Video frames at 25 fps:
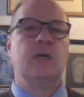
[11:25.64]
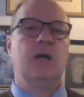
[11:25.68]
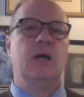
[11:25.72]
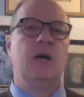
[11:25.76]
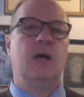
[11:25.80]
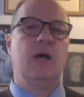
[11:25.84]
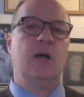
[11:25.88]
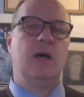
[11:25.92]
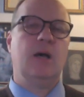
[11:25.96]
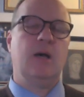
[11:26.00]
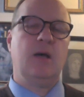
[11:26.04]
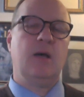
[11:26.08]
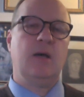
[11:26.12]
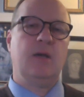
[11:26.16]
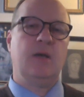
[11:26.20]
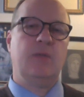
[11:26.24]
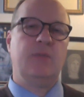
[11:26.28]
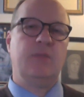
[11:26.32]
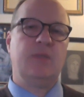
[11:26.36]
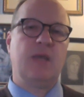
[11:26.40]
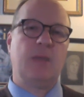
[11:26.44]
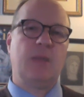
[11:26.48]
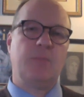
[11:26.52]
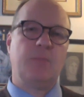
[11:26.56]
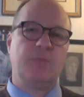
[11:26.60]
Uh,
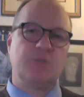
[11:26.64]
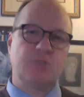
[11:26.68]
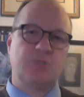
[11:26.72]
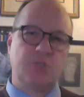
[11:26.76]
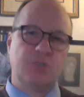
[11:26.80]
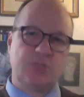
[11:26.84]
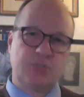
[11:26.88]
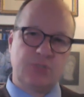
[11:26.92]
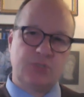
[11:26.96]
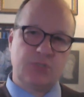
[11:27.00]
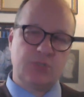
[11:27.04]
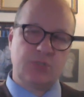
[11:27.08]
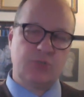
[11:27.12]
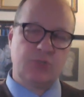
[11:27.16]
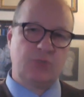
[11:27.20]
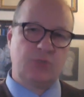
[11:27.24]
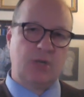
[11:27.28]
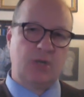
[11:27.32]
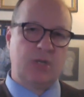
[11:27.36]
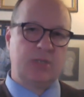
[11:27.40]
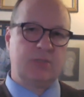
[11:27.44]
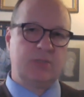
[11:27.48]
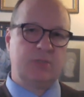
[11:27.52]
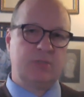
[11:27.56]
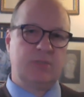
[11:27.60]
the opposition
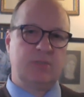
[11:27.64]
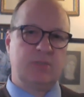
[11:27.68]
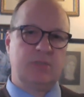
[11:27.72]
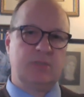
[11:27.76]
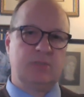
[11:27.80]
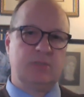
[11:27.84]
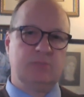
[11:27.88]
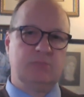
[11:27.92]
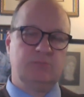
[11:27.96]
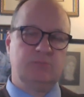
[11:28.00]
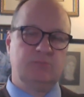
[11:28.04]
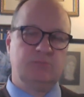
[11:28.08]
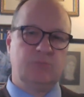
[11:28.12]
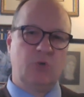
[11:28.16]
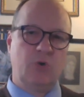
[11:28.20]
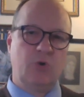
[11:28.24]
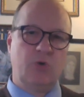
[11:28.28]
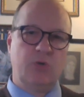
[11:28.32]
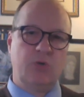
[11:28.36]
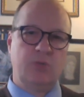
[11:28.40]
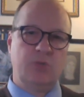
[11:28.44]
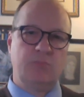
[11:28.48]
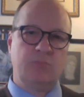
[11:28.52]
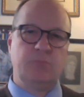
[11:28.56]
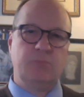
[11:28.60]
tried to um,
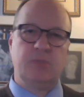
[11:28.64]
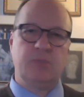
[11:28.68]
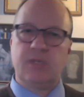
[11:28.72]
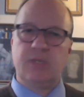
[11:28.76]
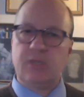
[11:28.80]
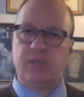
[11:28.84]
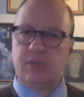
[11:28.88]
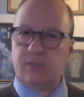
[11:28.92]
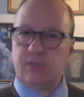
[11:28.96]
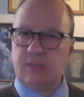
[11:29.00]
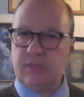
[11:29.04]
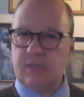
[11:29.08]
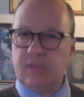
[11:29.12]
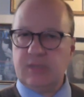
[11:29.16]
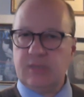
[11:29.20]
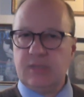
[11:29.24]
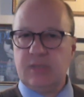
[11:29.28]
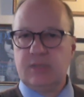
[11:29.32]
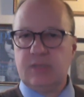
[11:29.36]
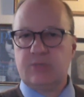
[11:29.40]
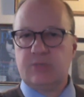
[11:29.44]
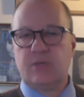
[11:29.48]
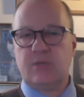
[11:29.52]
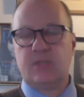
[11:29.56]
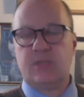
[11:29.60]
hurt him
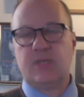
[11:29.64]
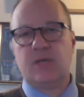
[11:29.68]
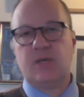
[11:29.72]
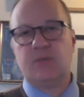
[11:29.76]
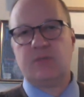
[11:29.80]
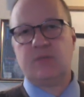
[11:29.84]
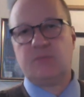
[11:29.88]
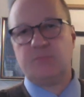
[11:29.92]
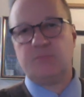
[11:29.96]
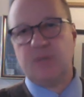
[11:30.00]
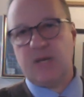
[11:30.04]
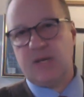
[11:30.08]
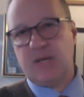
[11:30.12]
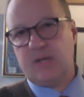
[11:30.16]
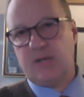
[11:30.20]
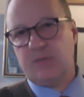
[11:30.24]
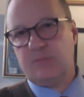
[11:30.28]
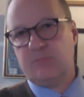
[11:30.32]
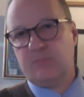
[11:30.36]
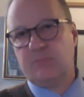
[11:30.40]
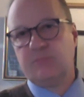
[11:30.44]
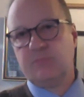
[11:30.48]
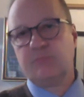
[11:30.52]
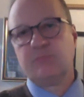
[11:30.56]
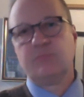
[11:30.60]
politically, tried to outdebate
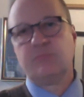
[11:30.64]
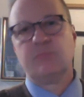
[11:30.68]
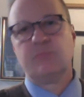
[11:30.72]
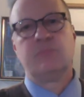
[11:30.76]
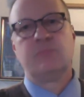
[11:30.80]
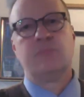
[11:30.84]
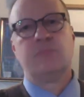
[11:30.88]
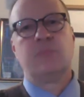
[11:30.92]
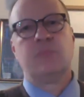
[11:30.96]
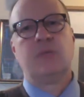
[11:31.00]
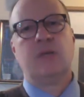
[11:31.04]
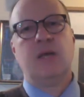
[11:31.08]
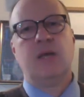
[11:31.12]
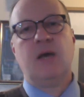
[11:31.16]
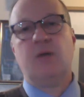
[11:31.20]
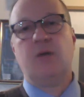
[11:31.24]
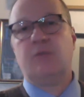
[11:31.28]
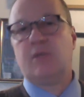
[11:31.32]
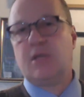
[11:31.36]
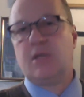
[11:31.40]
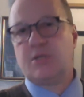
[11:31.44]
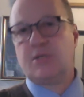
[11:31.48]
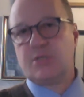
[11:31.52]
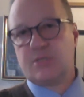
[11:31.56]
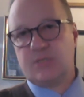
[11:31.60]
him,
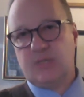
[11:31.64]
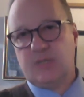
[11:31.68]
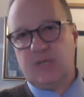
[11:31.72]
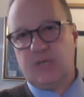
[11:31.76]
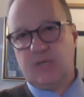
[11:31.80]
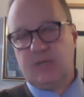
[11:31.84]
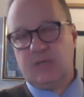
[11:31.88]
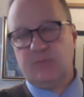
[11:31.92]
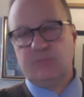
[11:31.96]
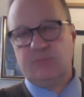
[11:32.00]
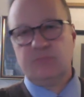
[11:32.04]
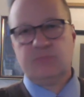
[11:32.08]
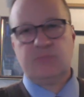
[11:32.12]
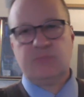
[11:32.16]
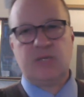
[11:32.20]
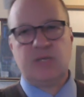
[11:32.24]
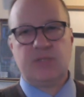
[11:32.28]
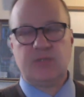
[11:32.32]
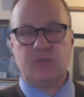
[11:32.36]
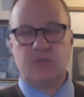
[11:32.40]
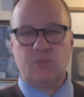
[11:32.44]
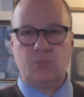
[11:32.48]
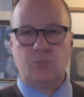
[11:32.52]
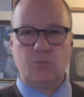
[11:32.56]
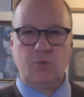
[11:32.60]
outlegislate him.
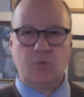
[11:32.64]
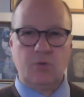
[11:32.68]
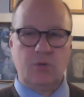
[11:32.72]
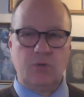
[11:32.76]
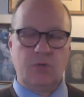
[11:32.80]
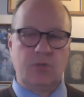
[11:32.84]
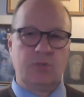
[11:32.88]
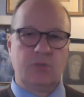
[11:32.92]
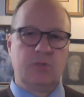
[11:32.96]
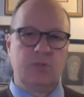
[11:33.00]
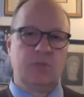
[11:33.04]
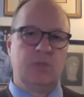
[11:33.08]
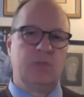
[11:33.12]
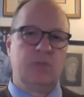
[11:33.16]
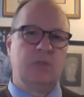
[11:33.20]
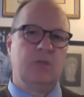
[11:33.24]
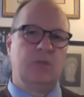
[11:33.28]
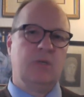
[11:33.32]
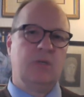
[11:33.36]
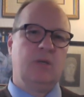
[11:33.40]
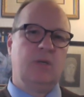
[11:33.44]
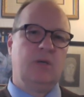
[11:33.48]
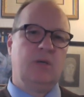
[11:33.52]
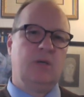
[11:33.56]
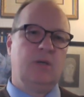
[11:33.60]
That didn't work.
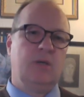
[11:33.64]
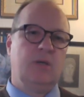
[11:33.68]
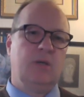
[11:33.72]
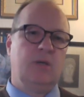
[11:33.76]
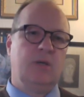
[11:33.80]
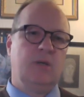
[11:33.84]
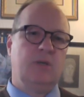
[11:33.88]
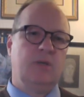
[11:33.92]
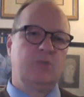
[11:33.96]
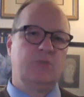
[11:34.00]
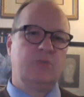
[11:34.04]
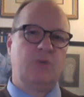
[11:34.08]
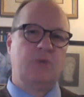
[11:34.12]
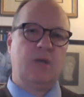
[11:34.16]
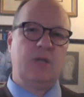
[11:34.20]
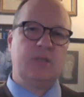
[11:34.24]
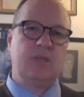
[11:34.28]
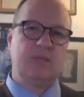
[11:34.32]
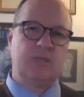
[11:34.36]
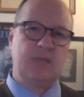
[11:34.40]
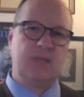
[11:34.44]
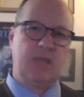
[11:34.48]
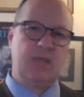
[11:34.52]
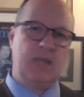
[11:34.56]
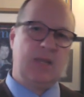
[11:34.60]
Uh, trying
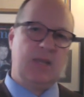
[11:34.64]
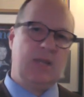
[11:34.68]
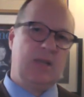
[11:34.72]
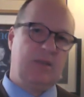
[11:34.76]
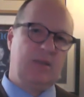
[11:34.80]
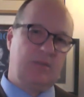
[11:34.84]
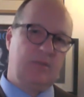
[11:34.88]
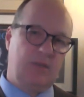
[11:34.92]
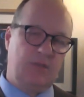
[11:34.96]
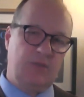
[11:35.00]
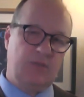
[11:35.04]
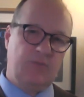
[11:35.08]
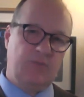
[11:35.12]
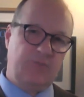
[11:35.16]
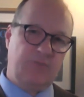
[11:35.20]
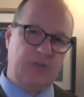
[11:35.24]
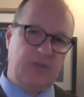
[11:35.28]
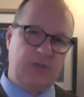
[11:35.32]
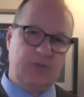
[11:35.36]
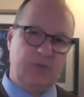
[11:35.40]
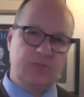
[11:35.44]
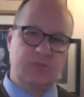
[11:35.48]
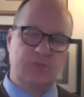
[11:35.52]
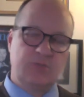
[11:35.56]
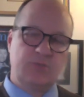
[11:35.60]
to gain other
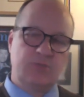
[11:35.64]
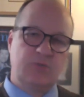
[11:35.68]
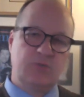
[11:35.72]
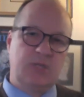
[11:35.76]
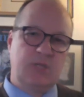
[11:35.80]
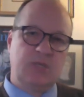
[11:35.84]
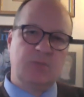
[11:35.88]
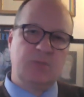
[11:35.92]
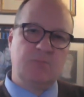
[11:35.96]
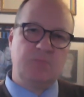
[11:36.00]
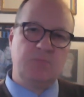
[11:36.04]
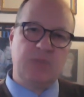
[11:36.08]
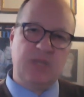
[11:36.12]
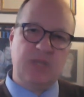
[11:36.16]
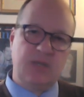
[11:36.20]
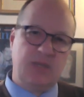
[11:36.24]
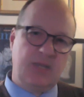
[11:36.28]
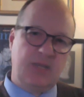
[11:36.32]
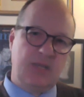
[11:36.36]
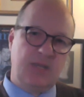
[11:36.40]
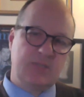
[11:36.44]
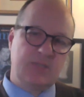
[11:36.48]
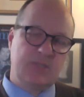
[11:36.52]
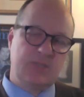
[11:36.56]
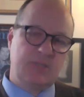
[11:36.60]
figures to try to compete
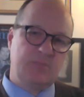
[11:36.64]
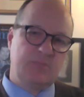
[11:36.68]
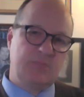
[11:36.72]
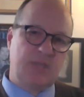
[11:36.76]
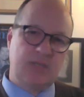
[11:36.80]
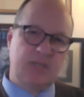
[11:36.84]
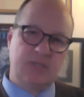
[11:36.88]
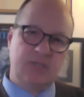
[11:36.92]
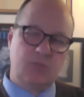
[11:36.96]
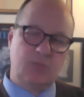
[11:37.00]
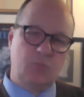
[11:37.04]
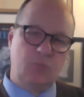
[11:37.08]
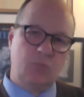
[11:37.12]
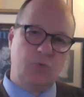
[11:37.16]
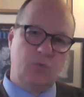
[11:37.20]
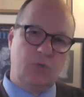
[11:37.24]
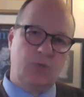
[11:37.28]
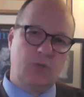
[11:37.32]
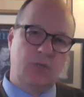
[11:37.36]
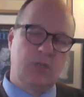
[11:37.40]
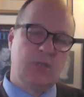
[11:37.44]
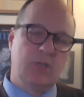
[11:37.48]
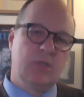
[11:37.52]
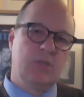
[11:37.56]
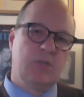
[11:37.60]
against him. That didn't
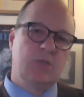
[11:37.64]
work.